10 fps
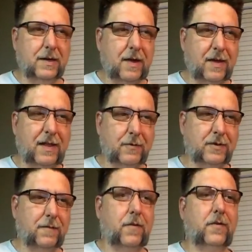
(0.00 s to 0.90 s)
I think that was
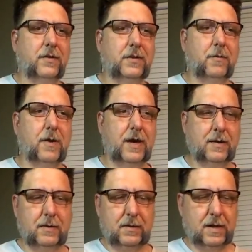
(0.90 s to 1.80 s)
the furthest away
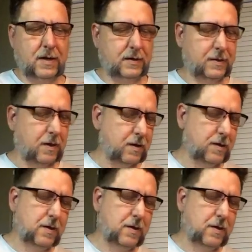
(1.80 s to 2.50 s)
I saw.